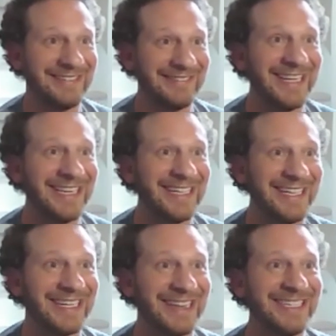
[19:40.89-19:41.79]
right?
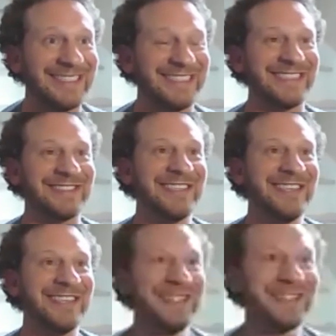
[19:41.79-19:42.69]
Like this is
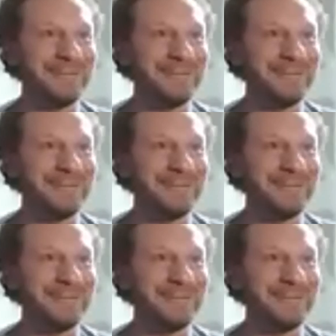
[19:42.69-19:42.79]
some